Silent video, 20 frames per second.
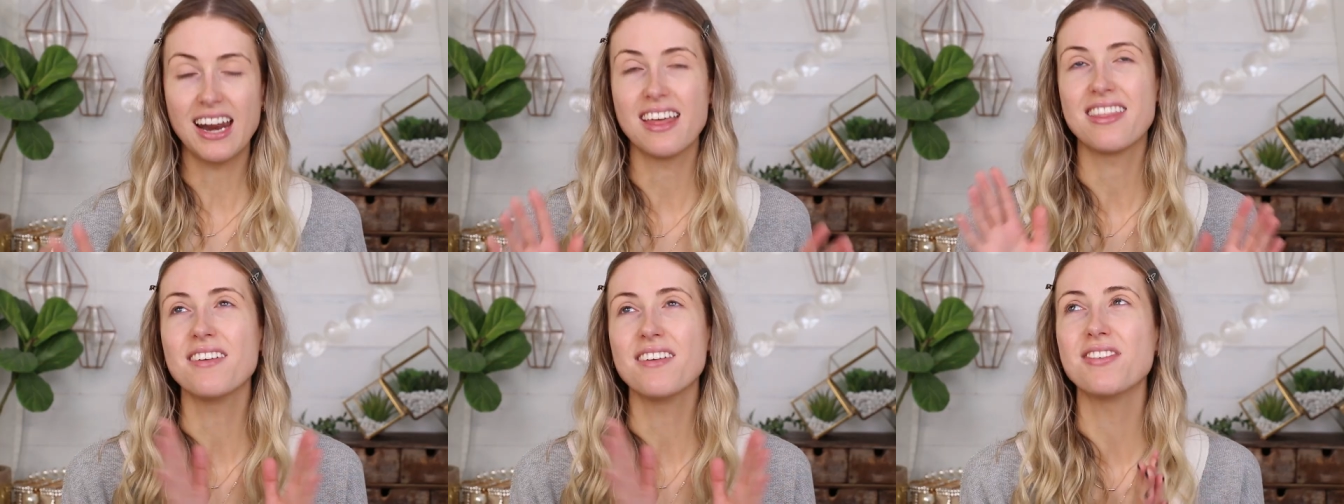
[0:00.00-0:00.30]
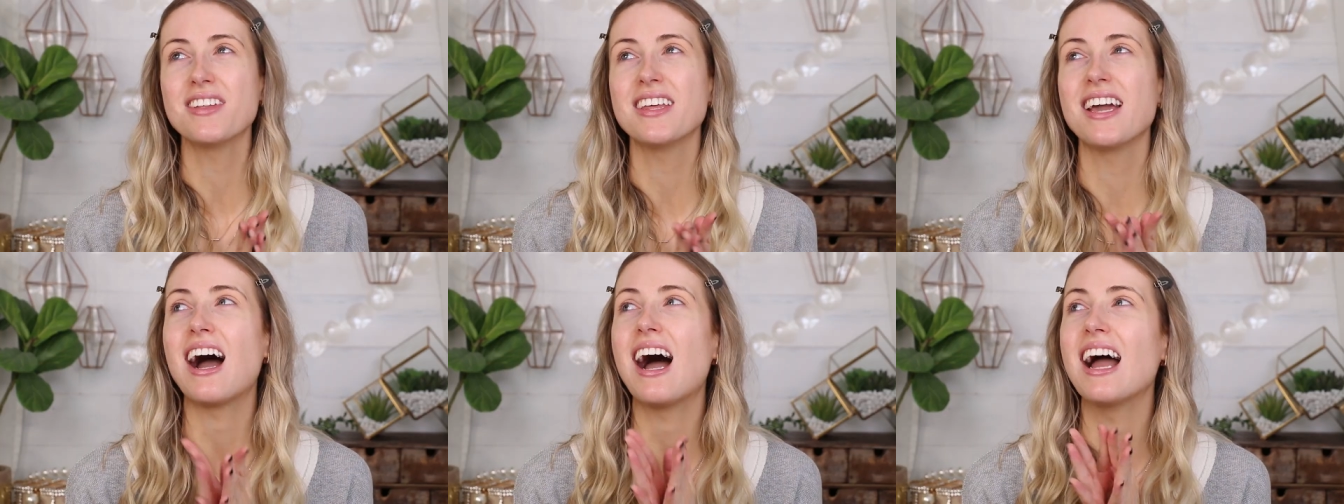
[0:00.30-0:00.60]
and I think
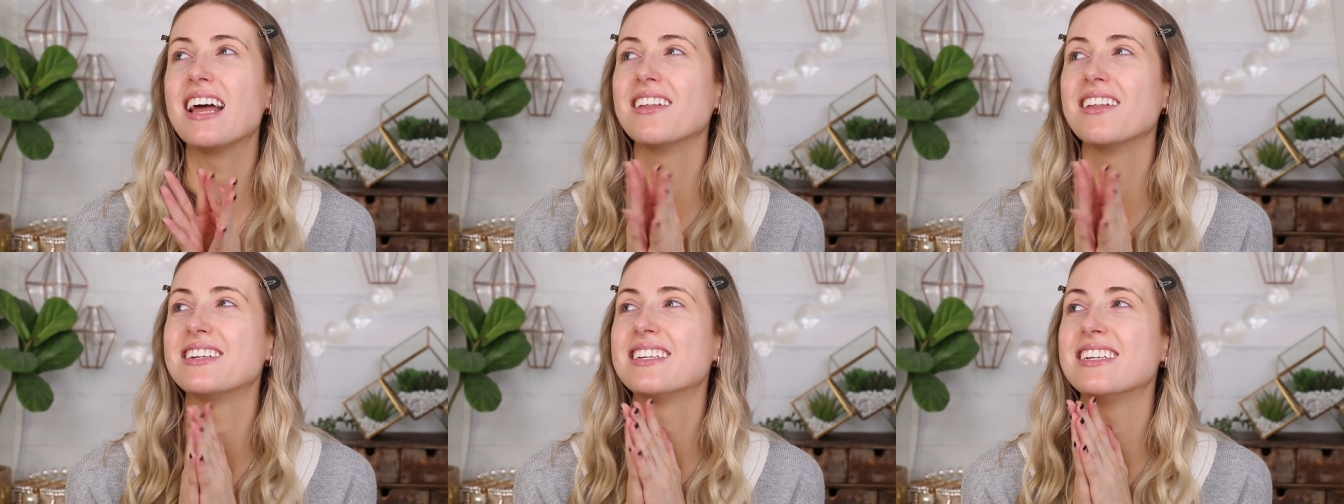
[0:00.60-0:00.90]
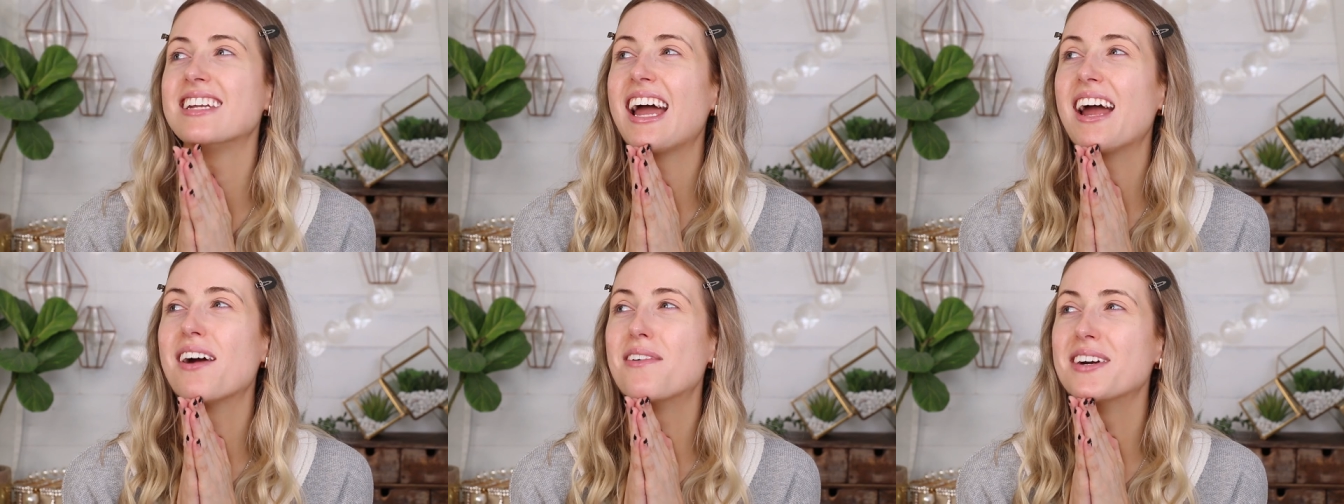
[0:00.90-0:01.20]
for the eye look
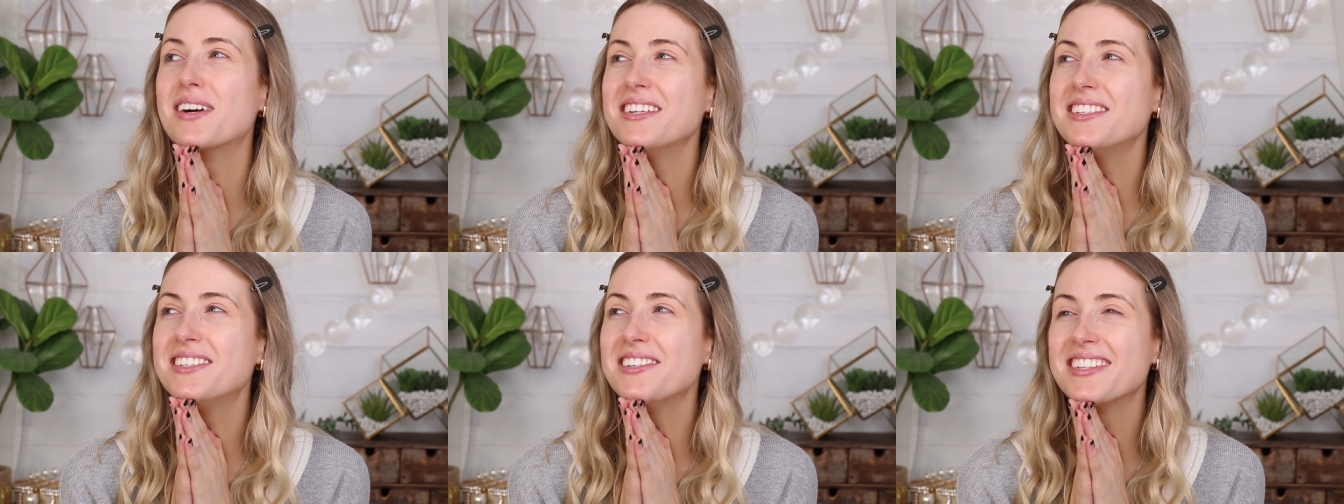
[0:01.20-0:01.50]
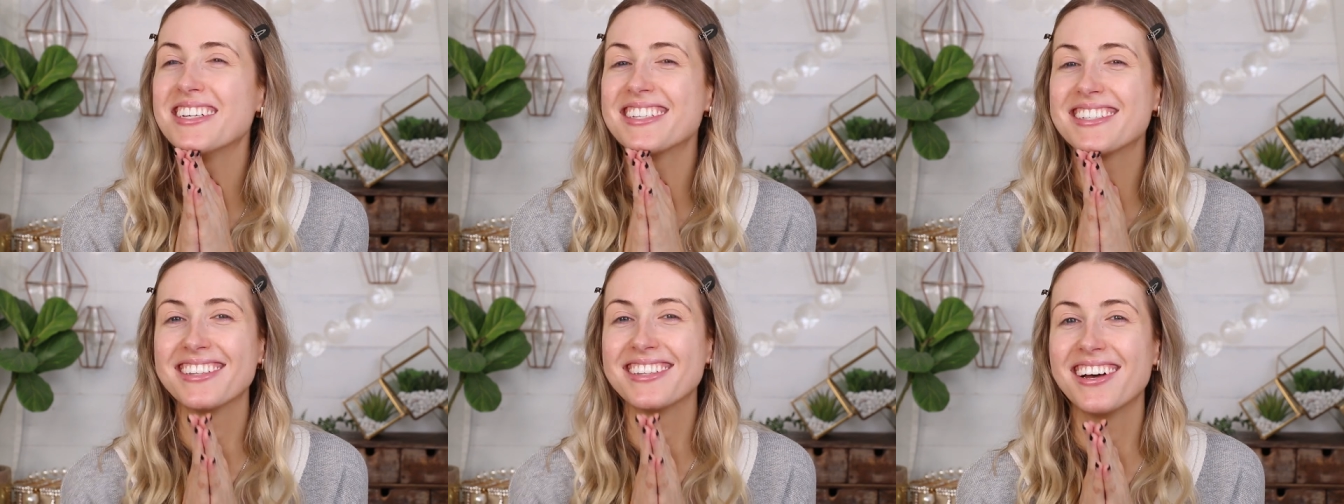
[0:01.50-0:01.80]
today, I want to do
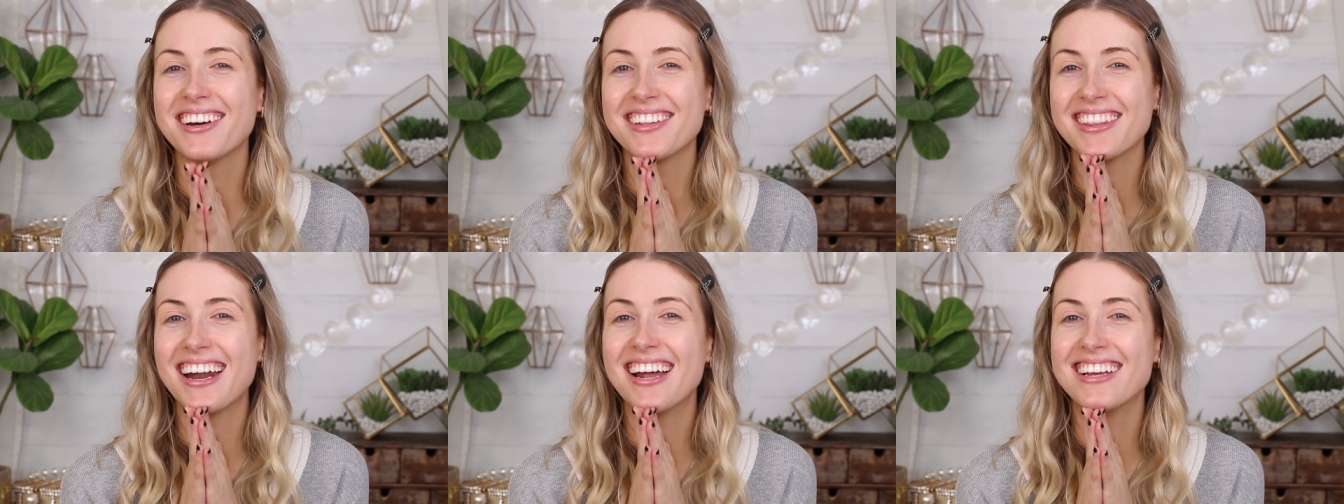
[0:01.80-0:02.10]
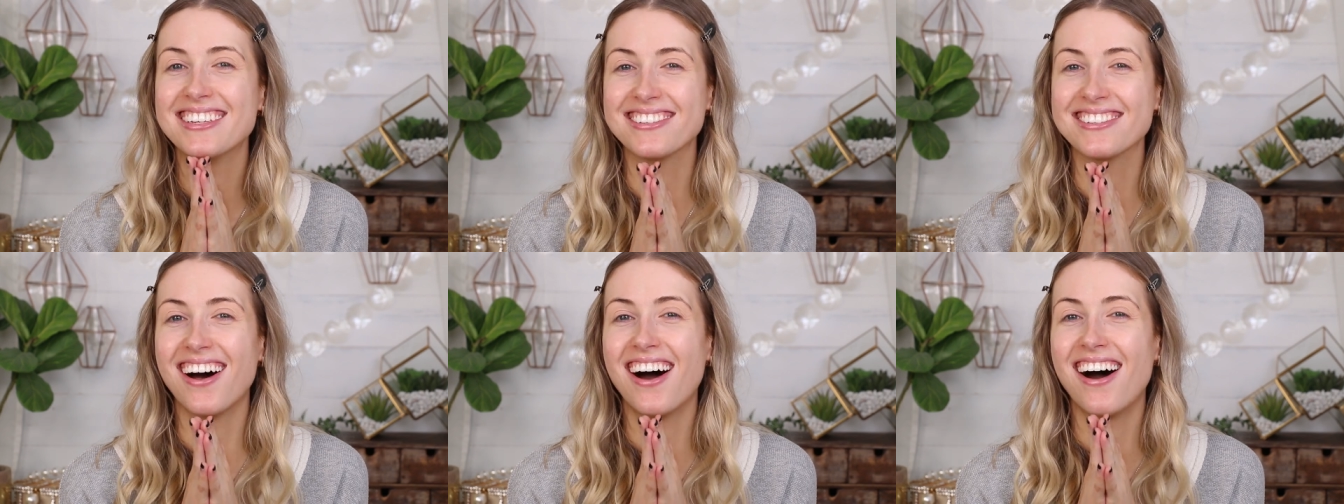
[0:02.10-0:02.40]
this look that
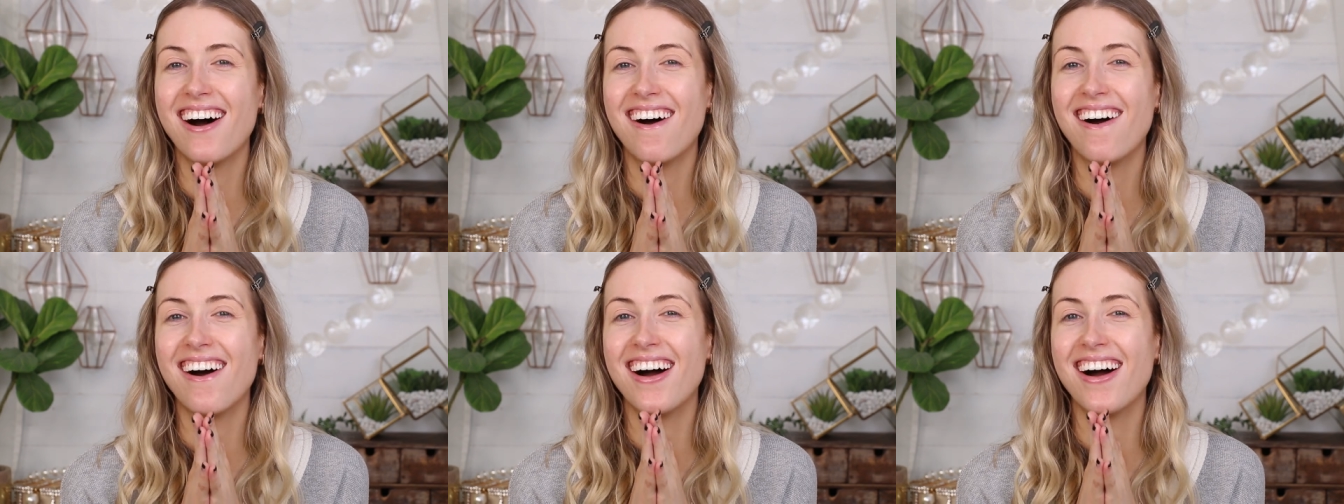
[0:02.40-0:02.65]
I saw